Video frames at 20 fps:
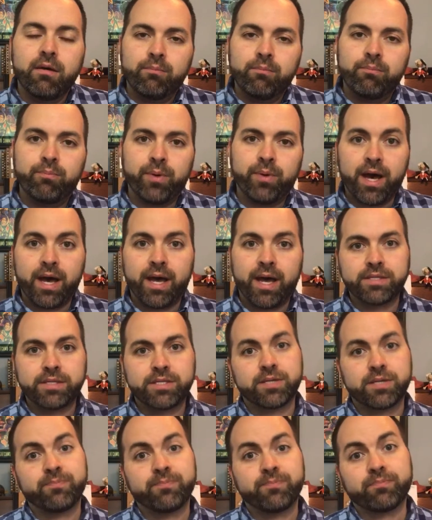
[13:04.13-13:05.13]

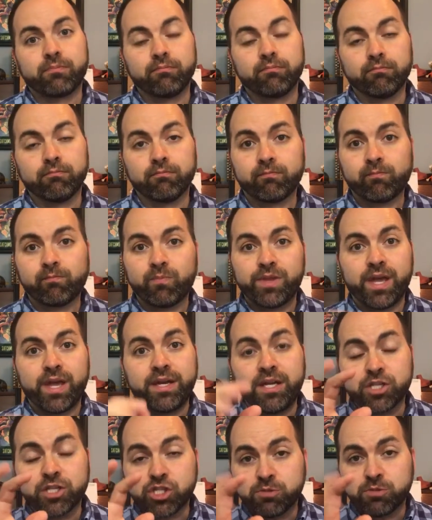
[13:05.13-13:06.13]
But
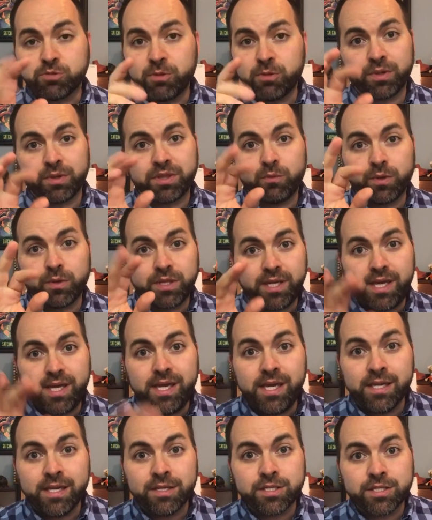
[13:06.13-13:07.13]
any instrument with
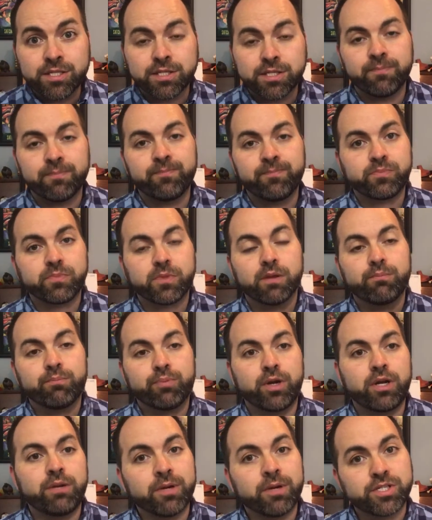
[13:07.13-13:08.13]
keys
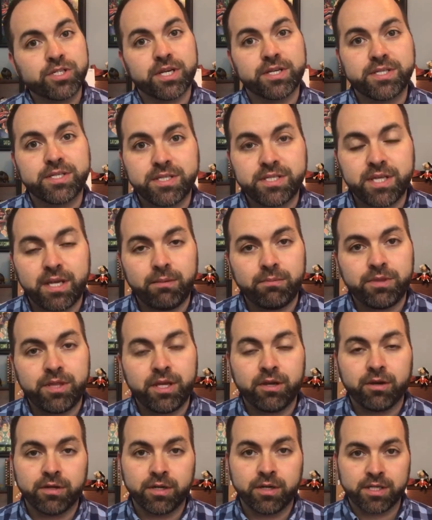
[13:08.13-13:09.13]
pretty much does the same
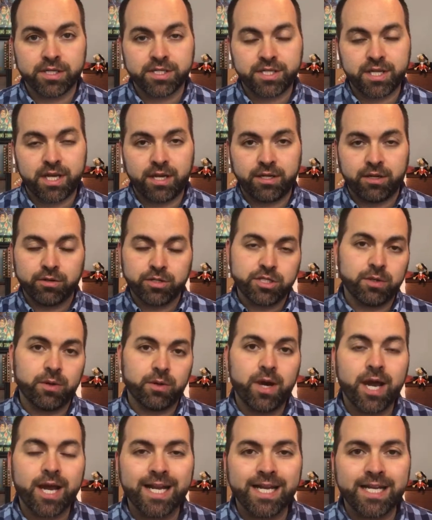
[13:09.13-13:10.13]
thing on a glissando.
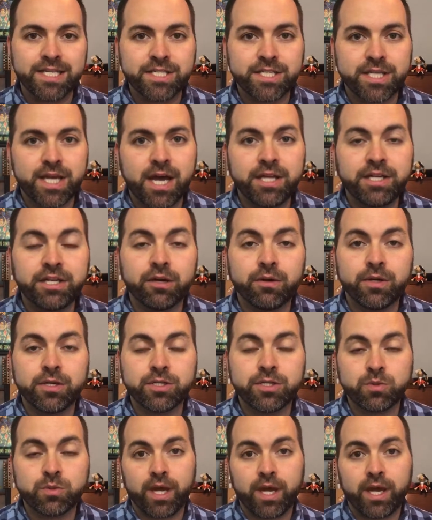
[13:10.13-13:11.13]
So a glissando
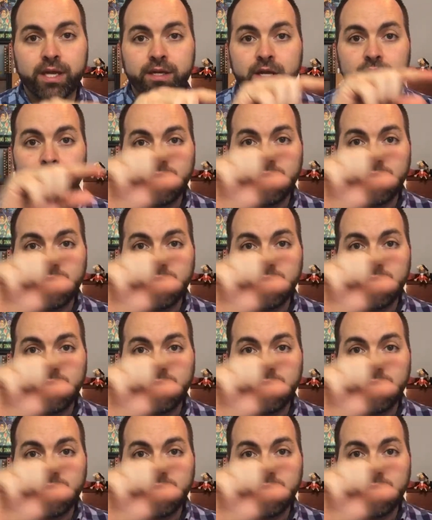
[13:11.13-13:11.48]
is when